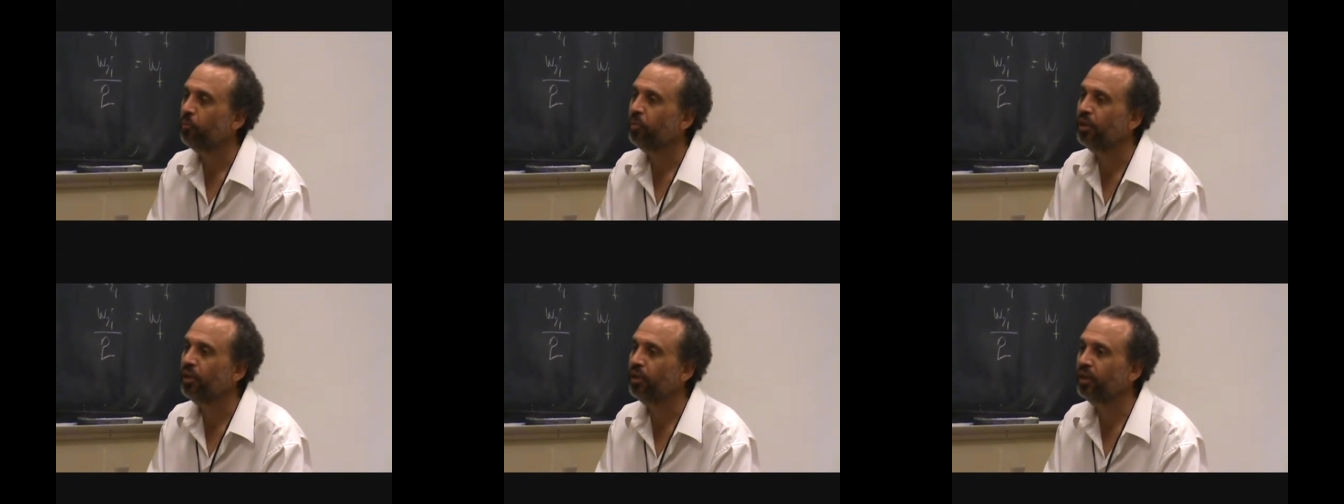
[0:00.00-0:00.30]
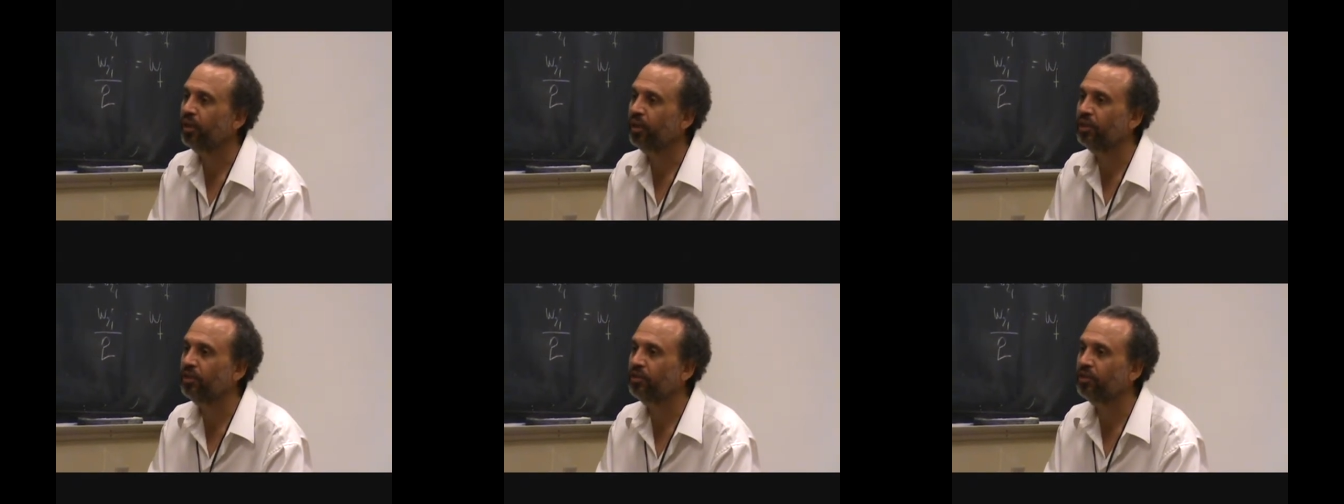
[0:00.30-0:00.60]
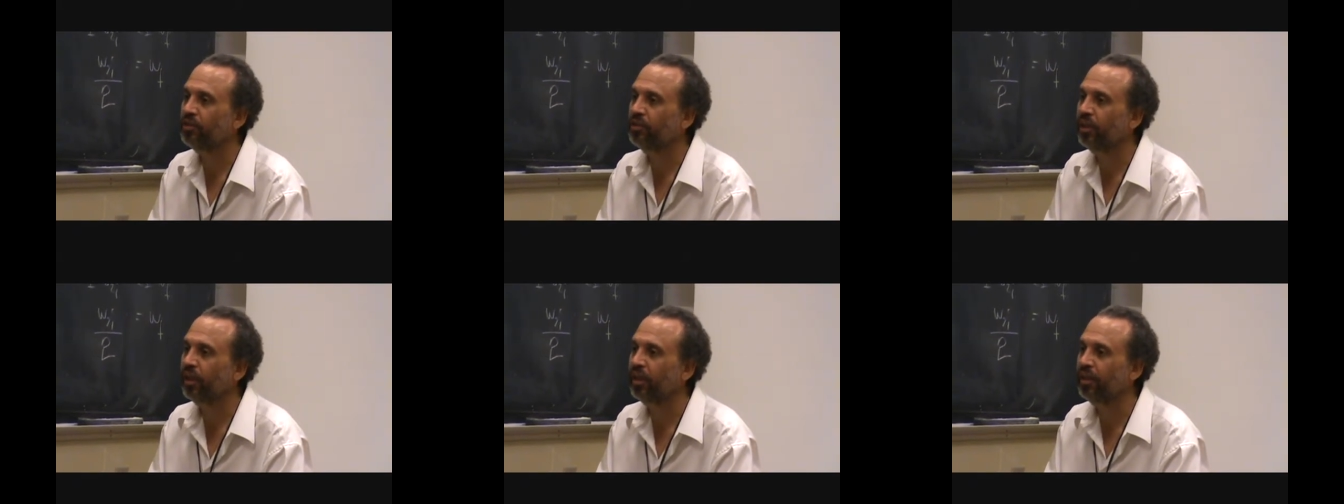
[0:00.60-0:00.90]

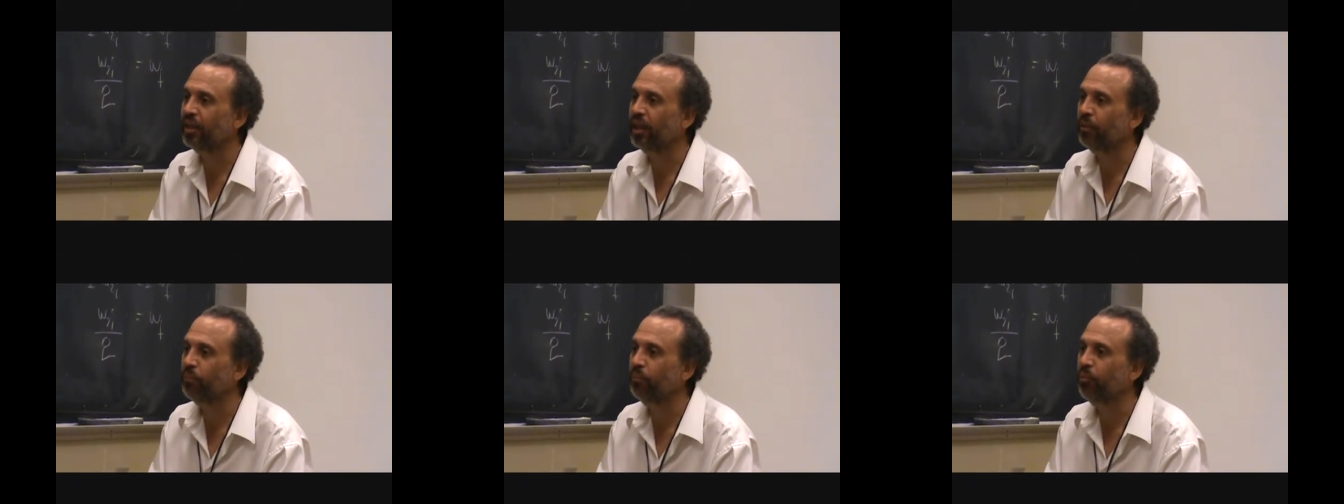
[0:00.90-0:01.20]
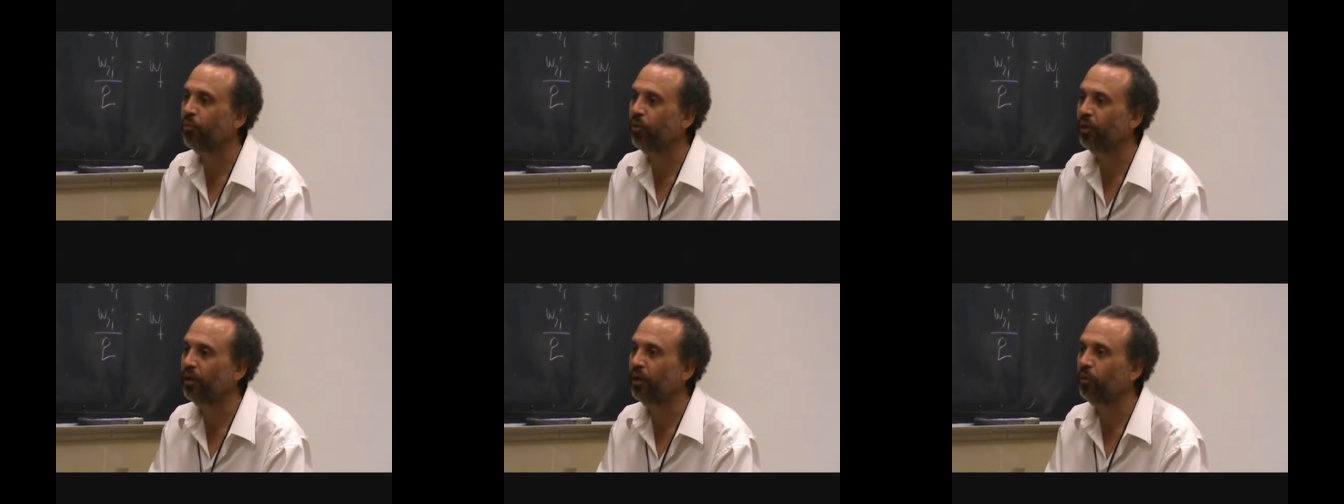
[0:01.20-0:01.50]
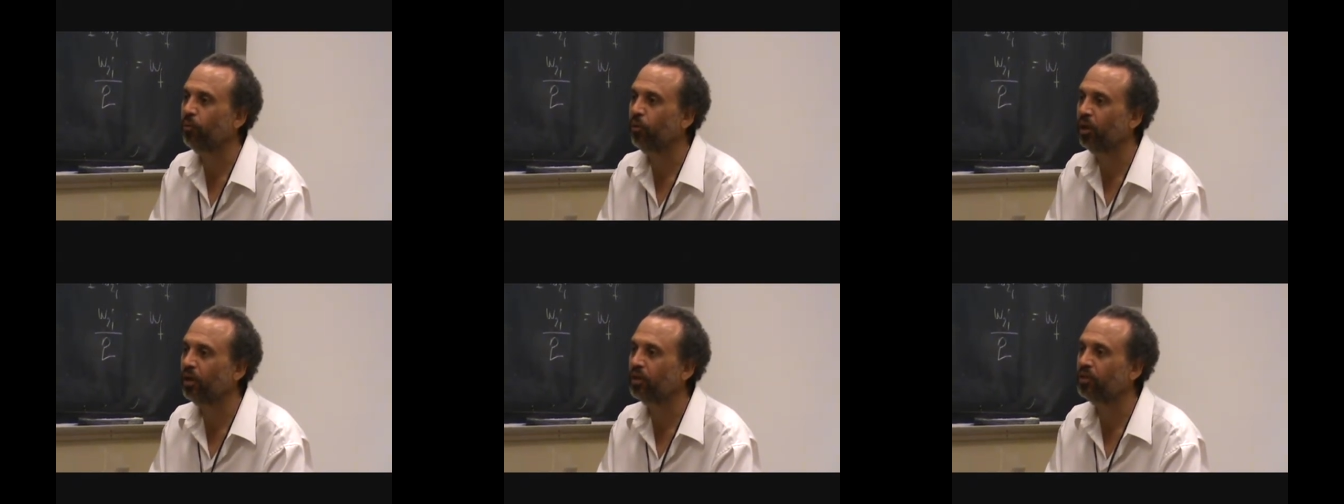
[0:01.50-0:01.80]
because at that point
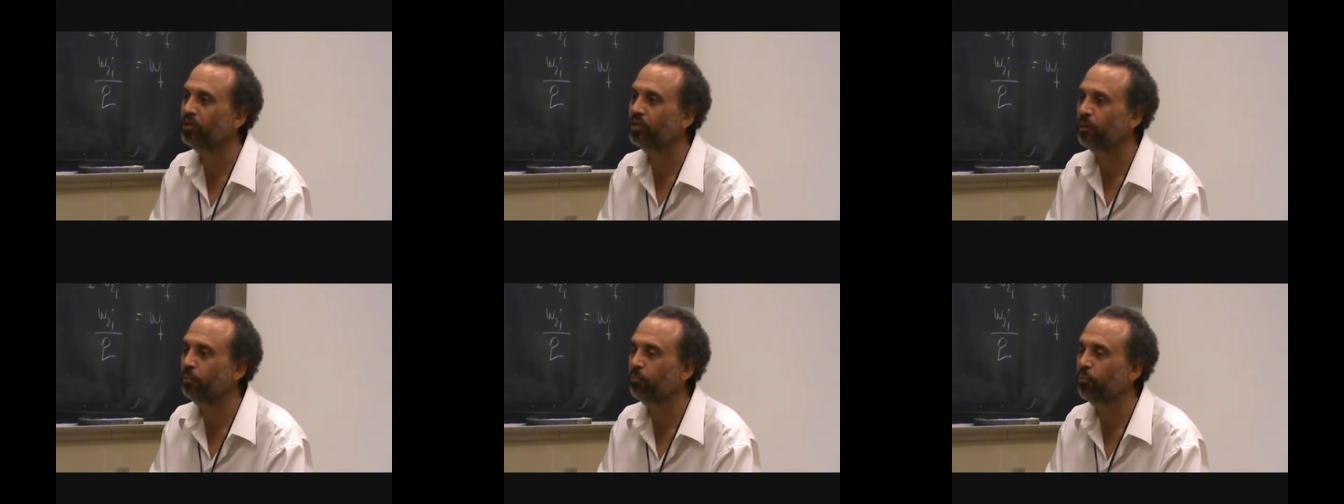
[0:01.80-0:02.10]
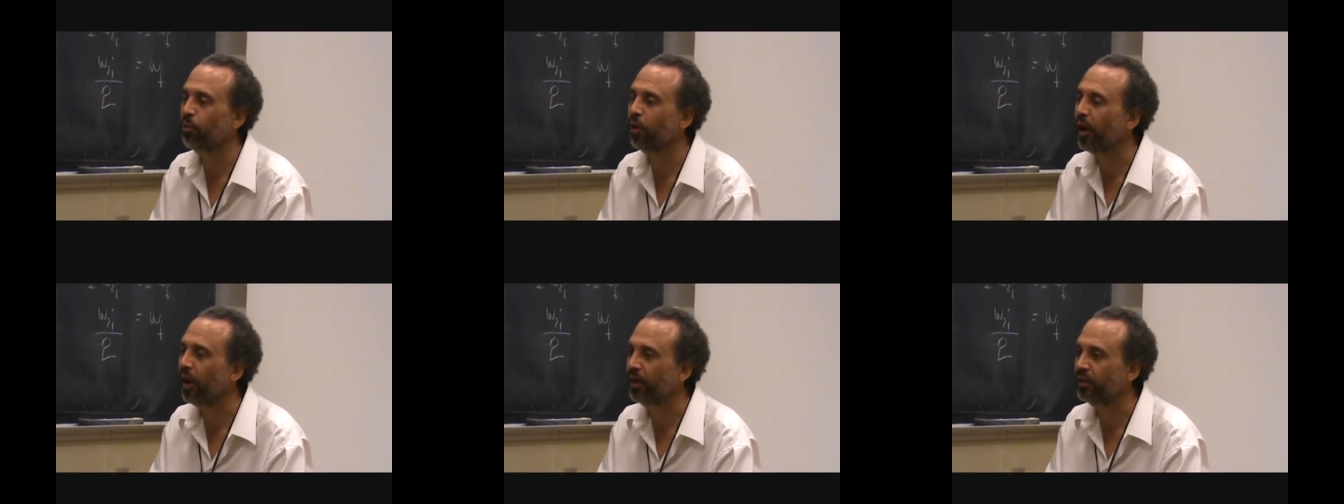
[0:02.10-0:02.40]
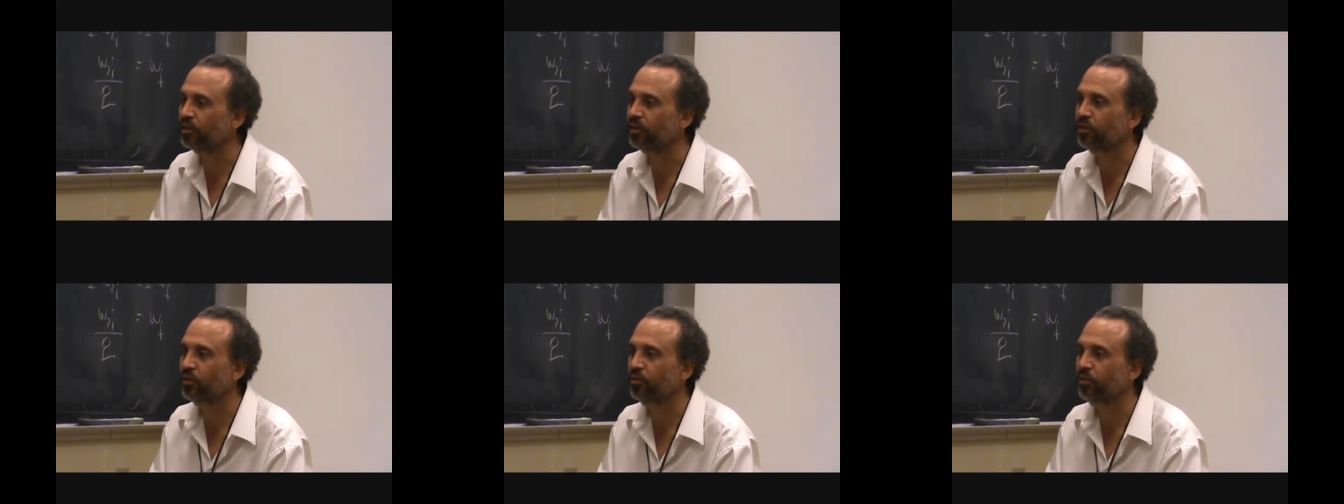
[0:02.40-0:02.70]
I wanted some
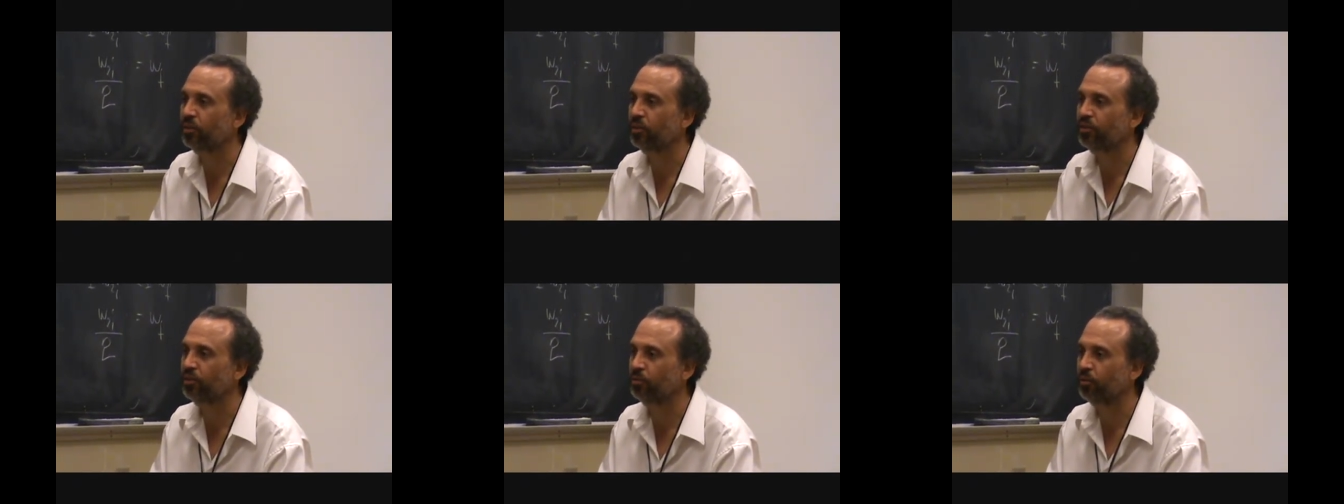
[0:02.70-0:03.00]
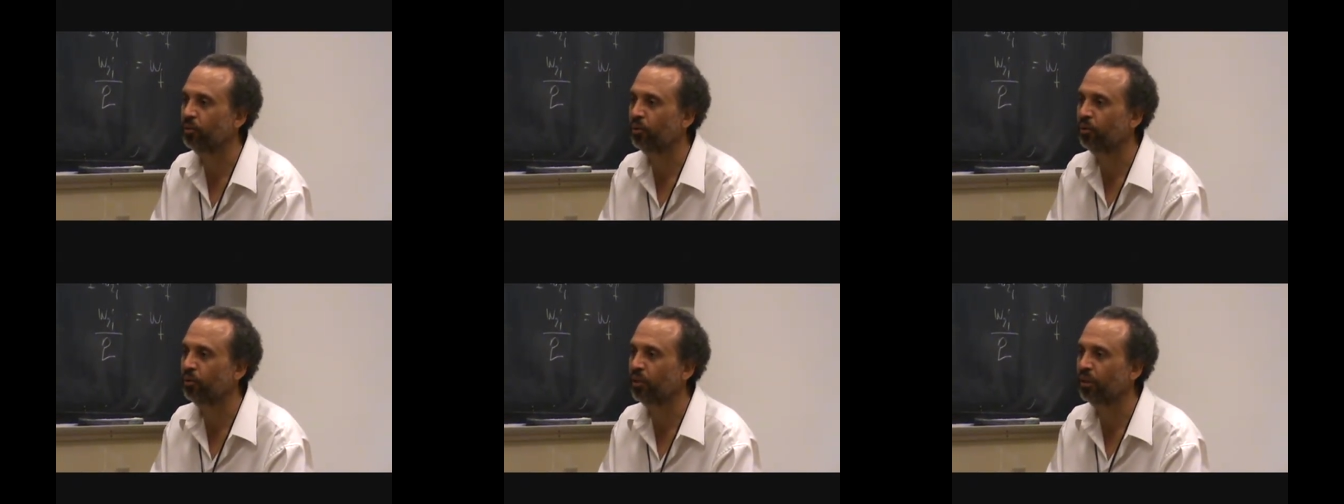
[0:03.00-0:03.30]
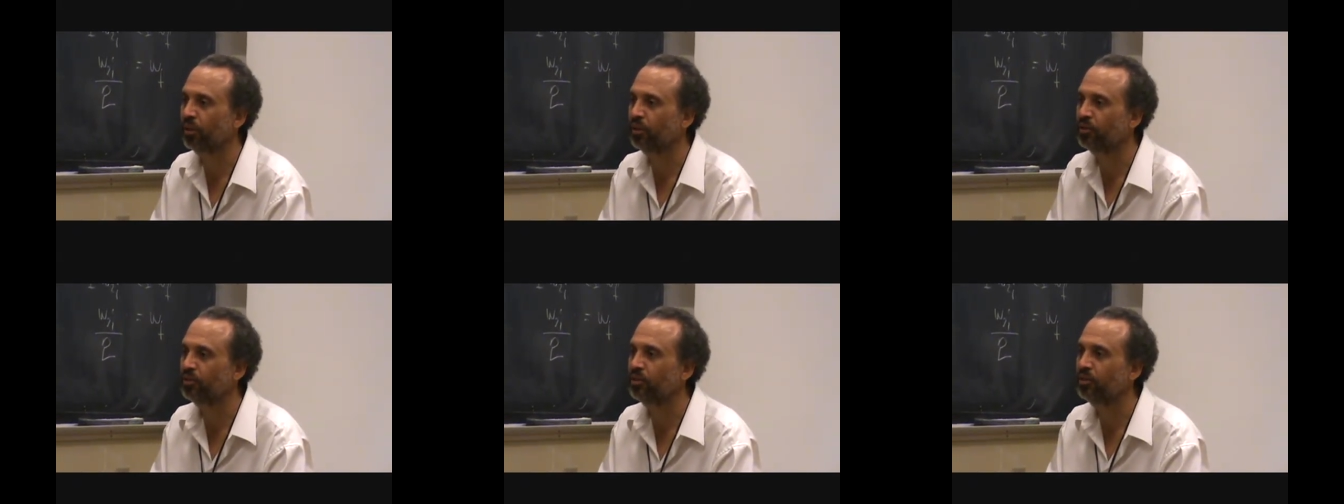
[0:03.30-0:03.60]
practical
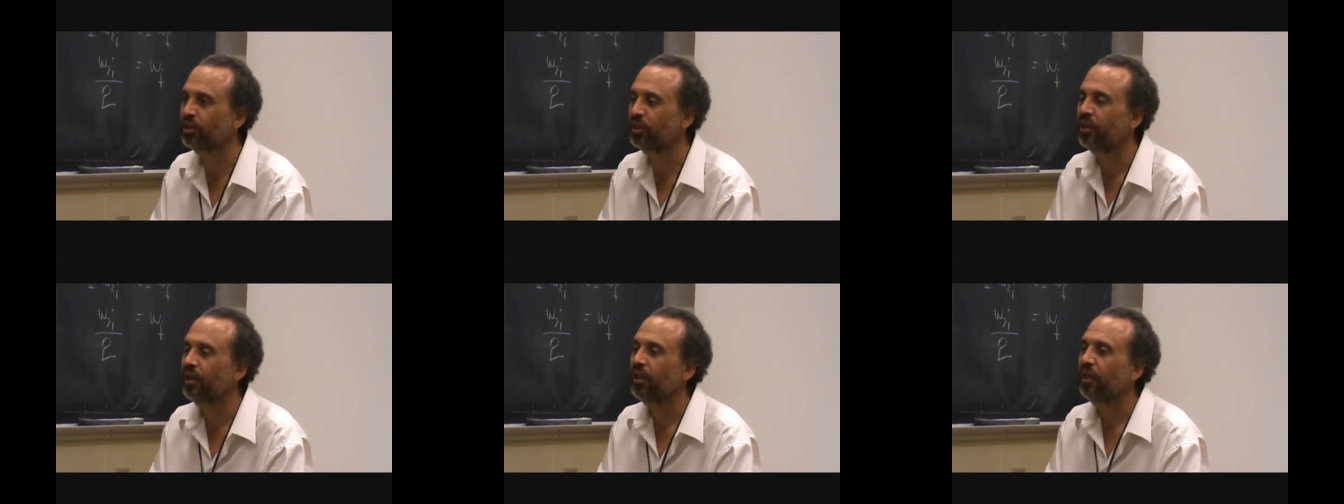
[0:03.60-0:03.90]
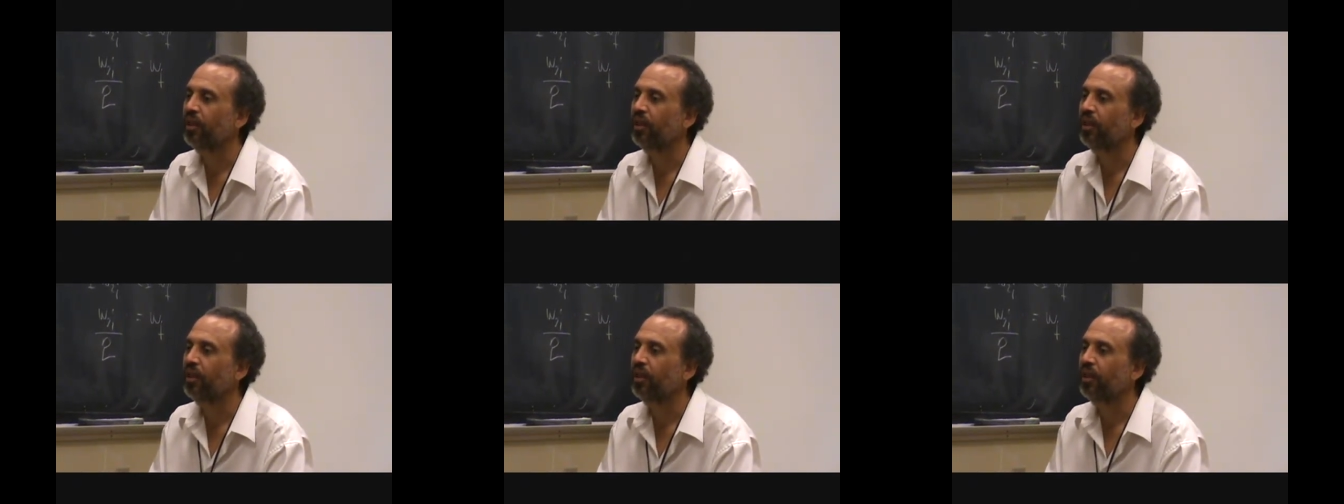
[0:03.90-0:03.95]
experience